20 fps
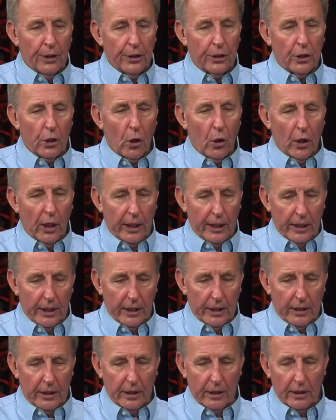story
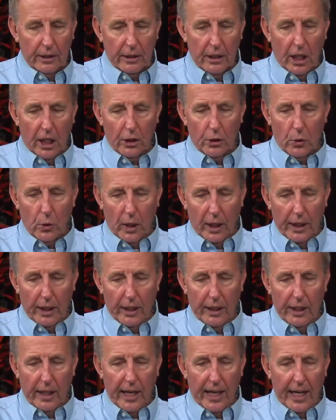is God
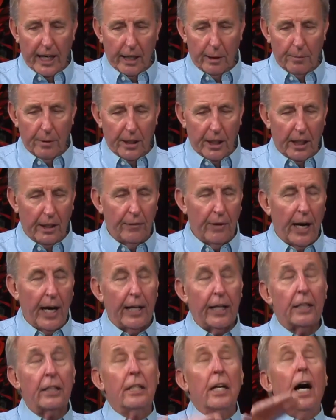created Adam and Eve. At
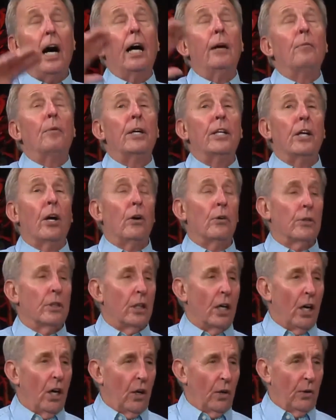a time we don't
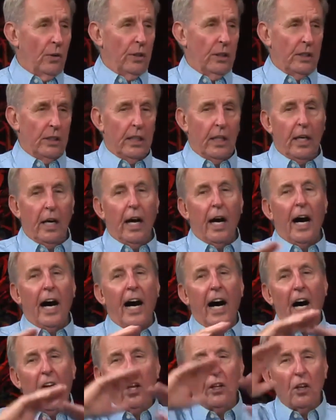know
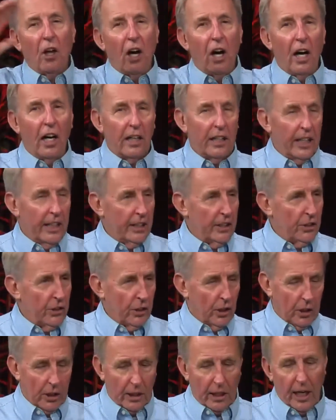how long it
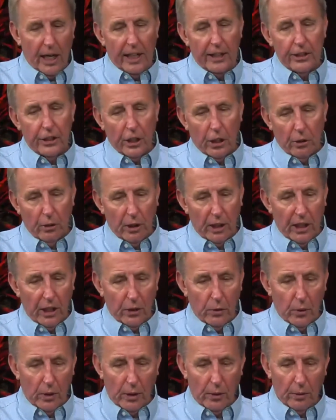took. I generally
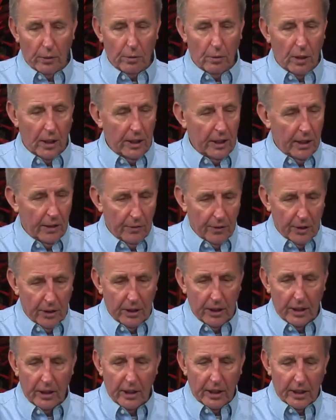agree with whatever
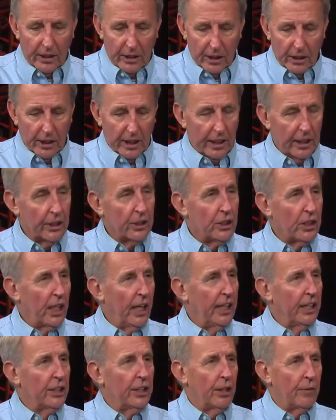the latest
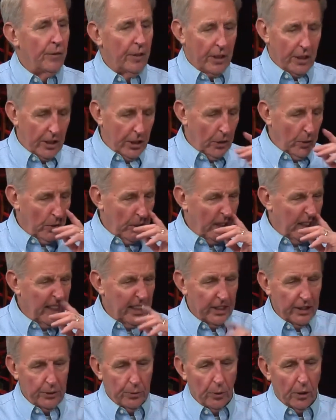scientific theory
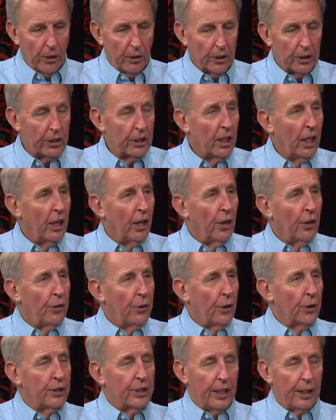is, whether it's
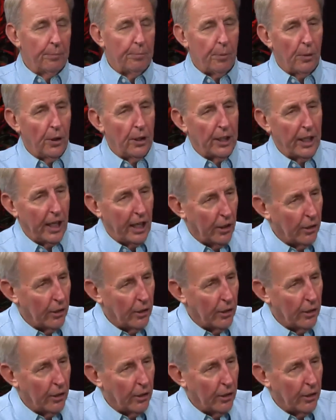13.8